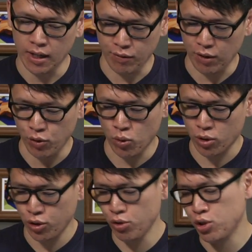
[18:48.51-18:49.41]
if, if you
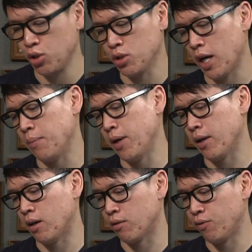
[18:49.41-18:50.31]
are used to
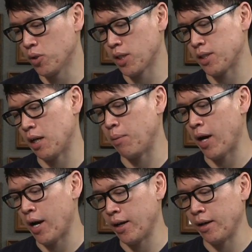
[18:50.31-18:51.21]
typing on a full-size
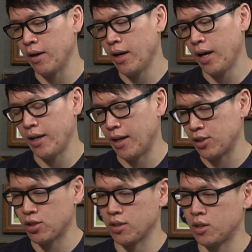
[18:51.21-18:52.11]
iPad and, and
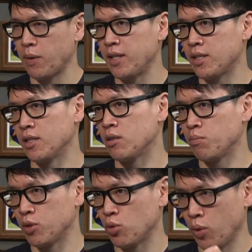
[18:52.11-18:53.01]
not just the spaces
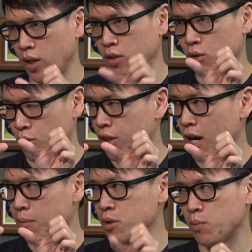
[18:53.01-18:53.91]
between your
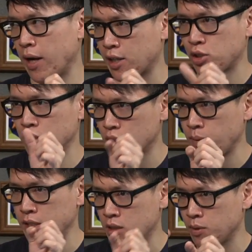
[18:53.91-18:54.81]
thumbs, but actually the
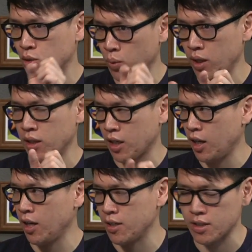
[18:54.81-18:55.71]
spaces between the
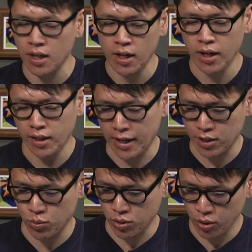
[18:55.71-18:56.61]
keys, that
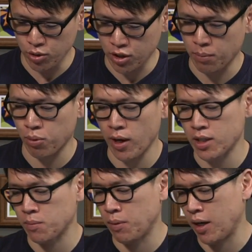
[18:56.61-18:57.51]
is reduced,
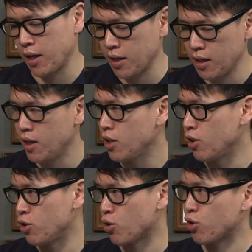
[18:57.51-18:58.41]
compressed by you
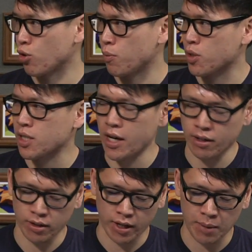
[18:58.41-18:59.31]
know your thirty
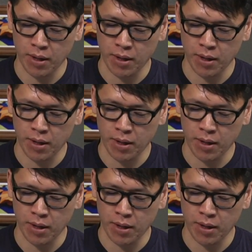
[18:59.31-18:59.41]
percent on yeah.